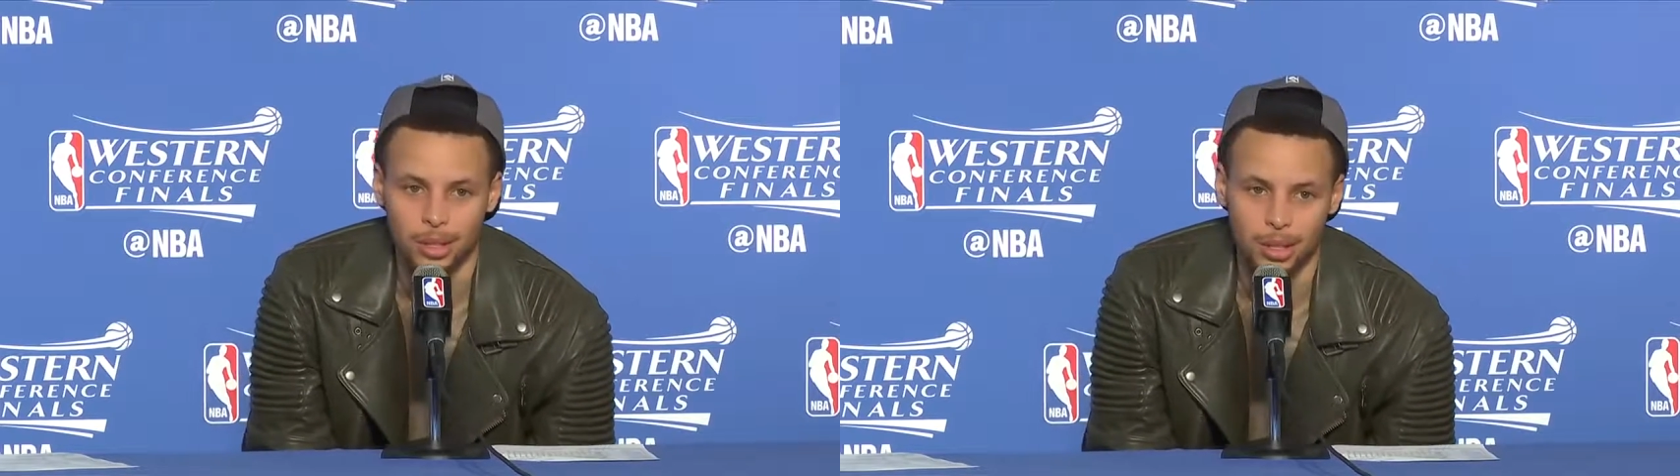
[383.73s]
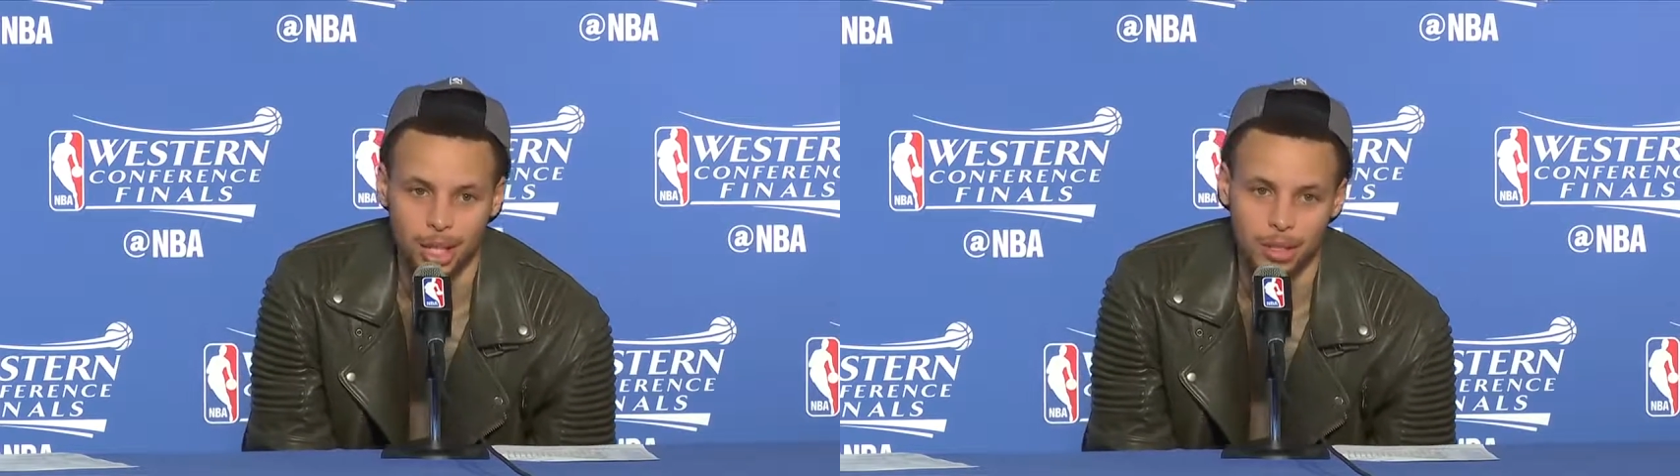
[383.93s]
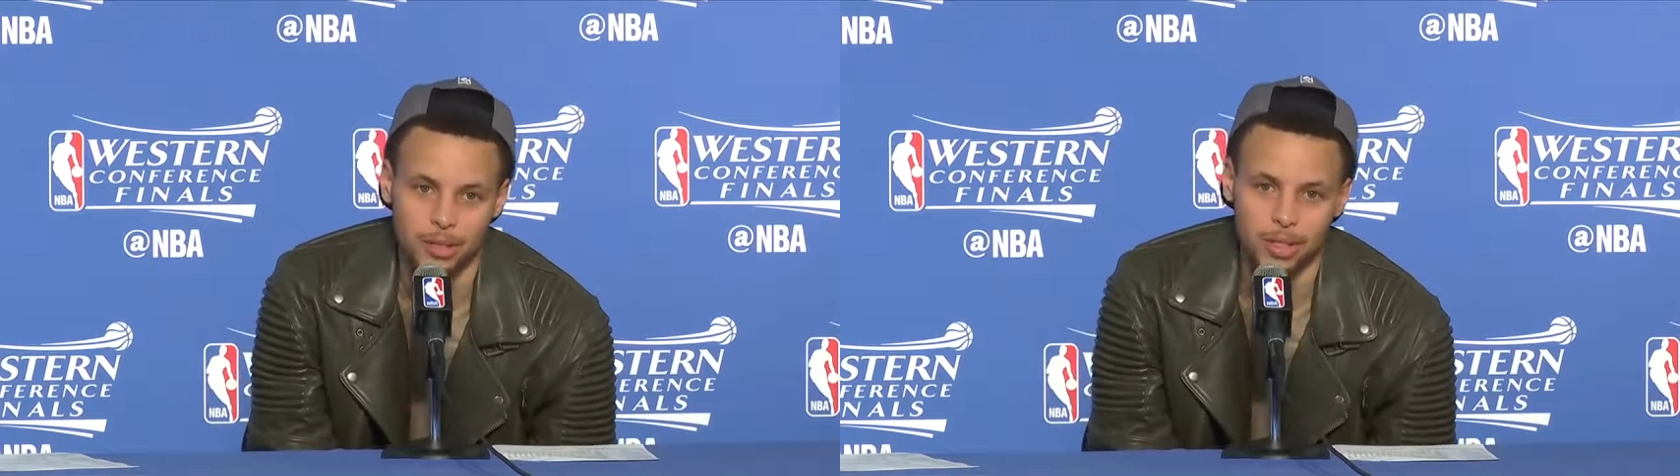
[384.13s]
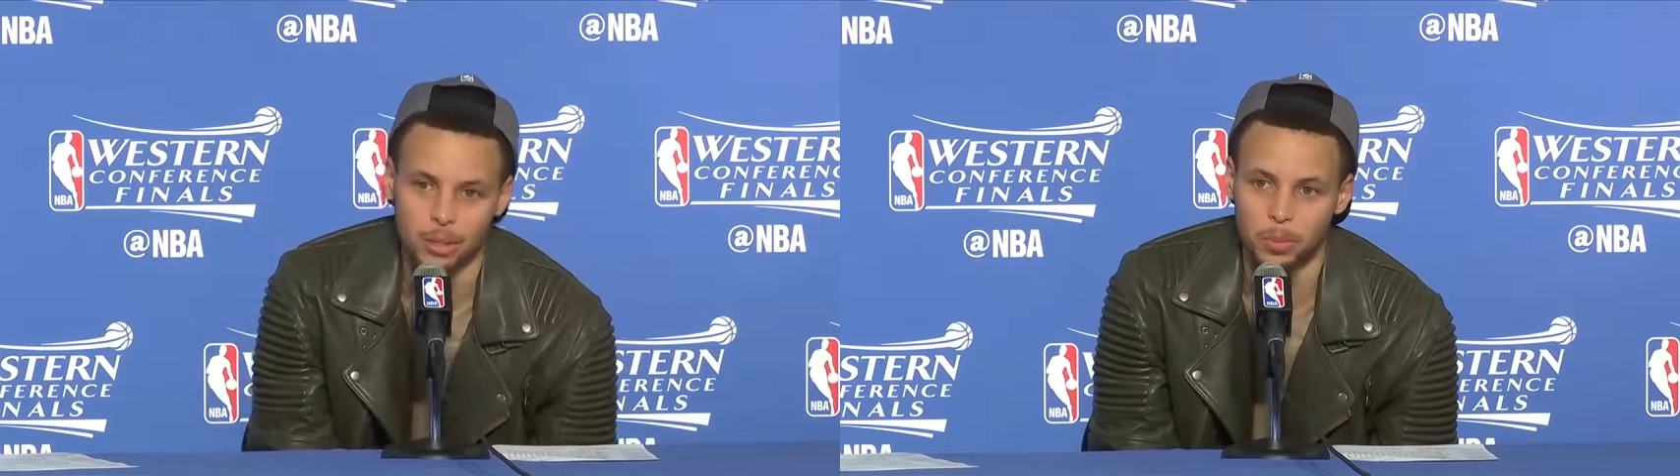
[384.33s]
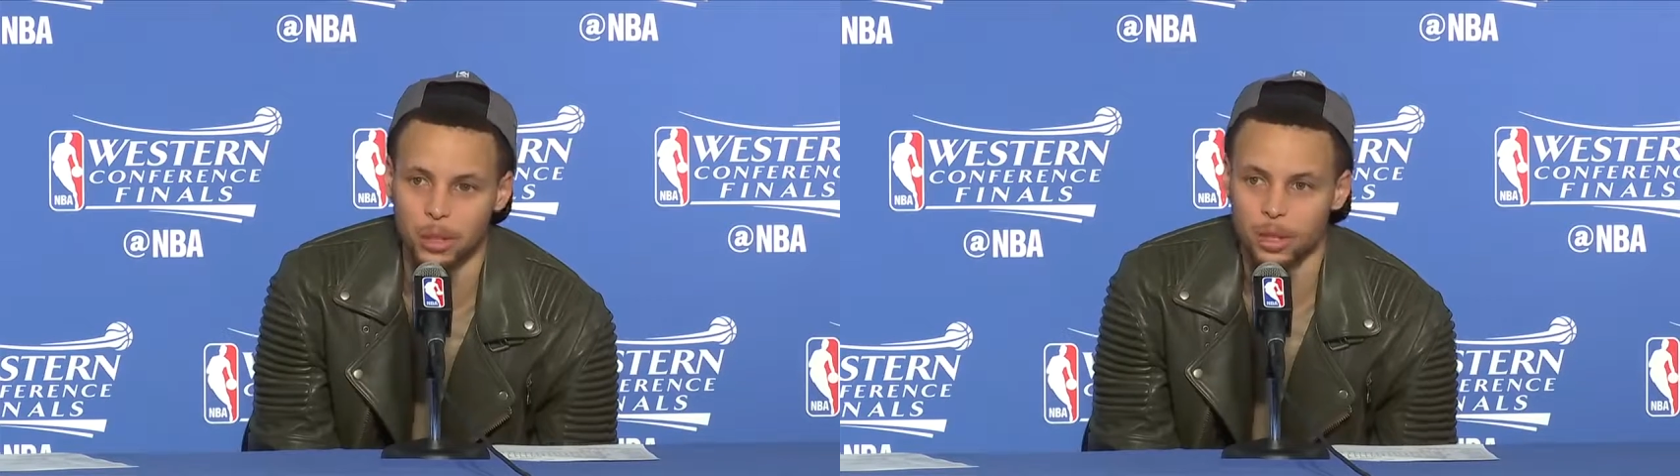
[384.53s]
and obviously in
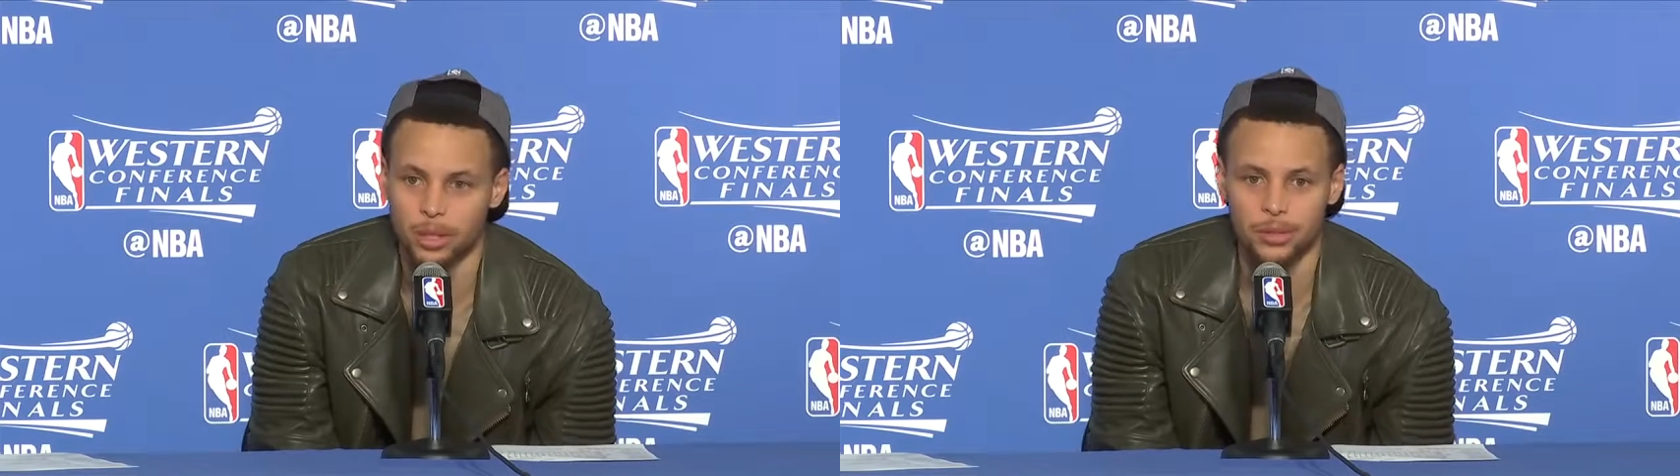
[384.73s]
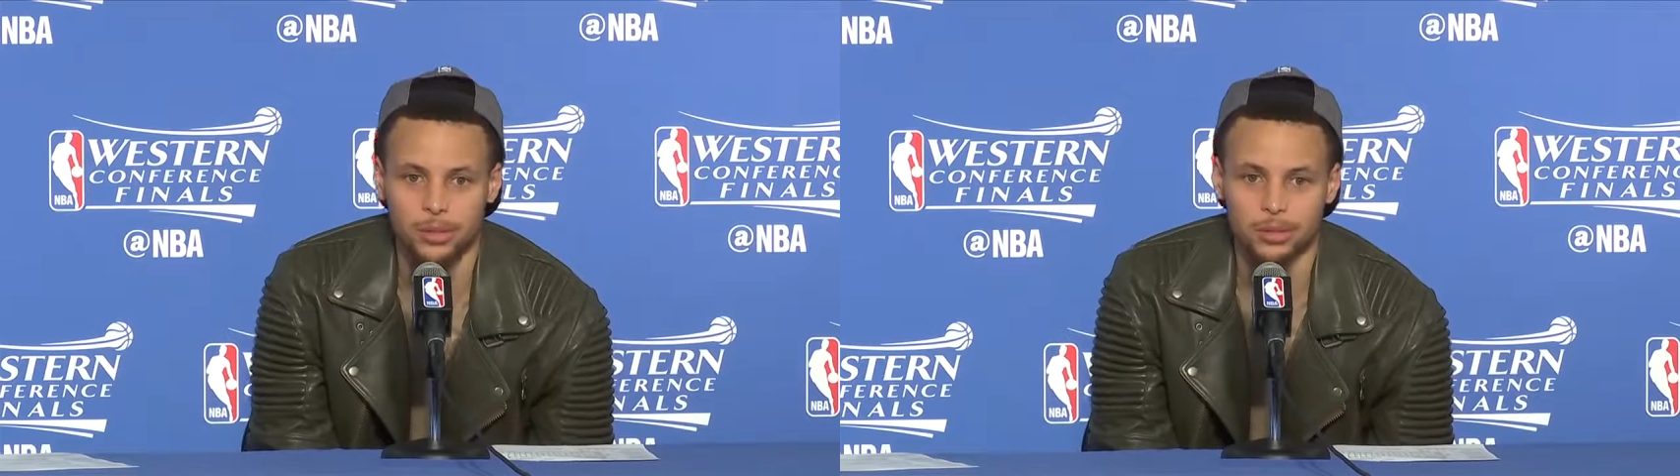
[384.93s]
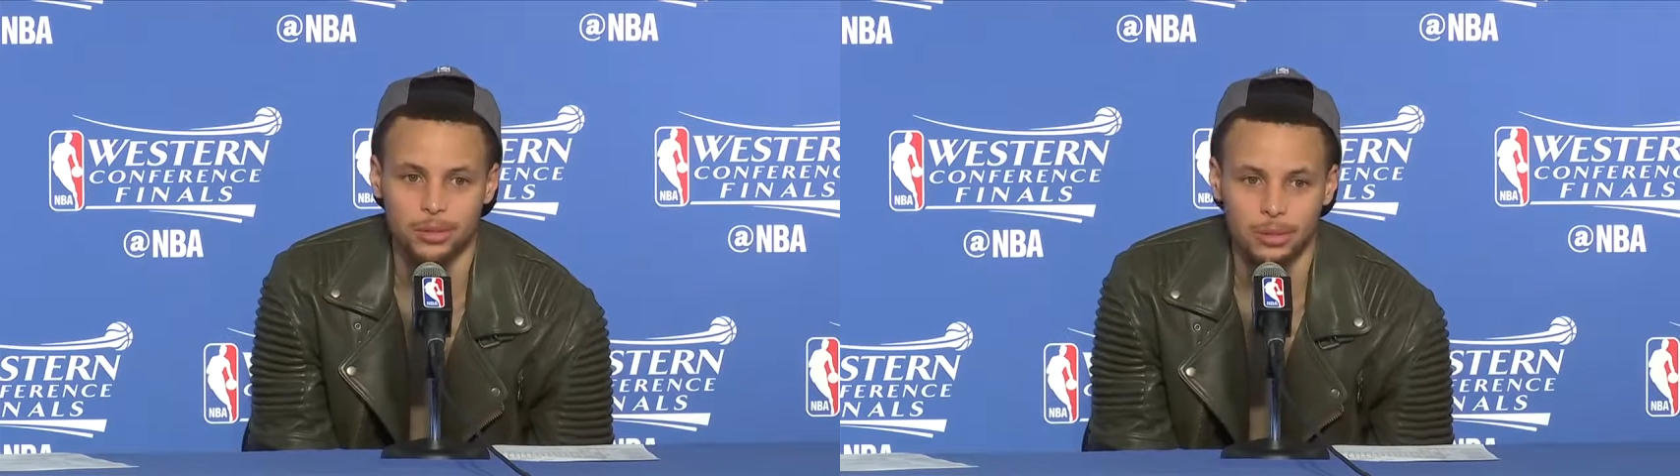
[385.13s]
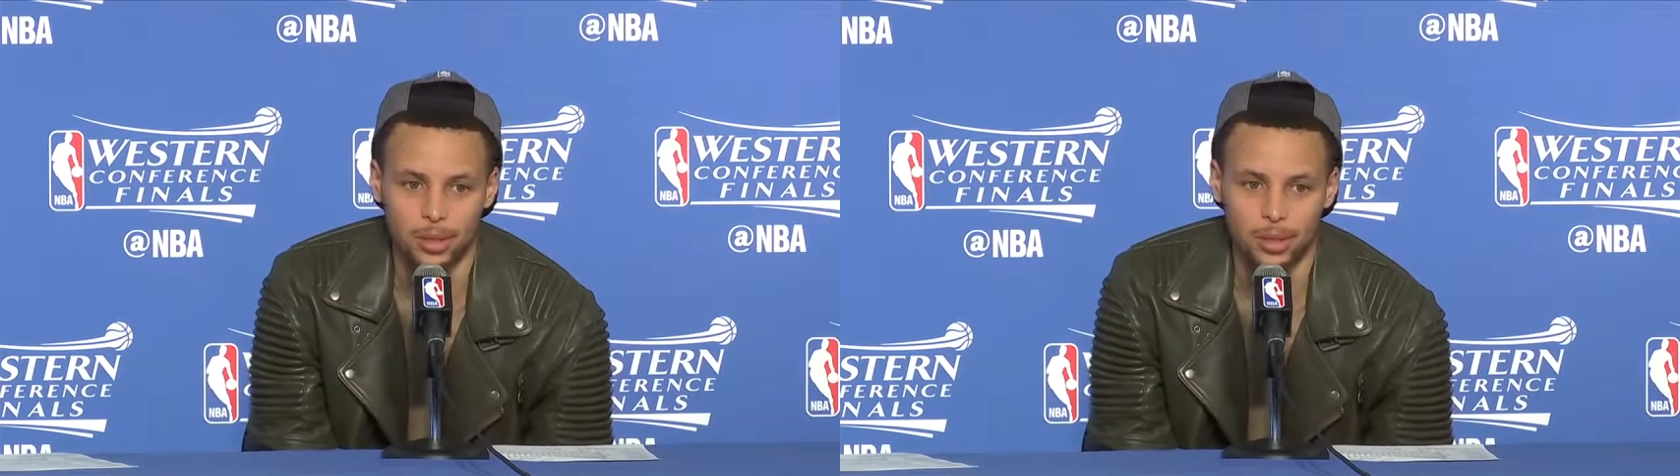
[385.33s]
the playoffs,